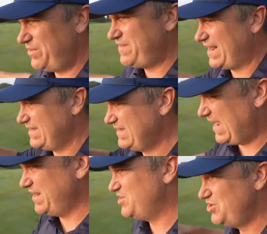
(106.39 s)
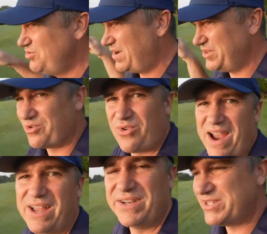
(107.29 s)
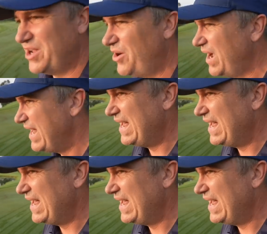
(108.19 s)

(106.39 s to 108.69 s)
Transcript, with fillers: We've got a lot of dew on the ground, so